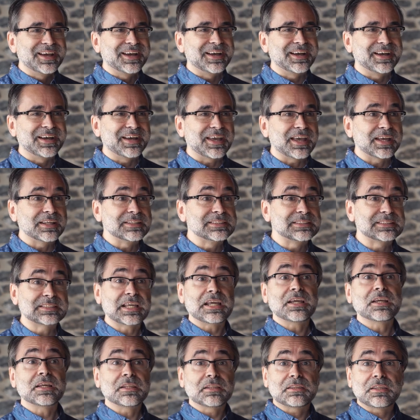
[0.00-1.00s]
And
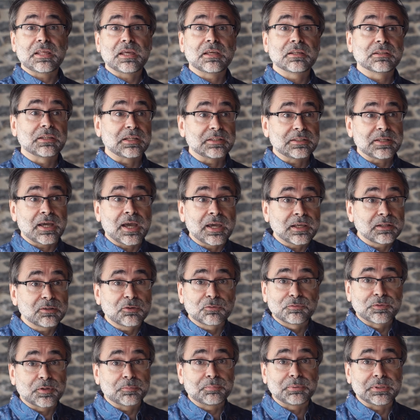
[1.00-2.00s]
second thing, the title
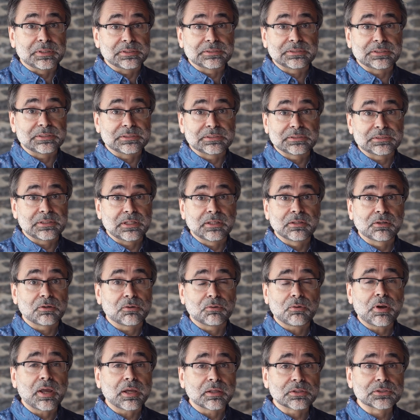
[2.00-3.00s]
of the piece is
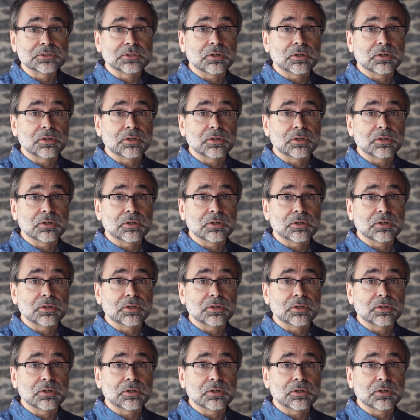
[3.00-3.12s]
incorrect.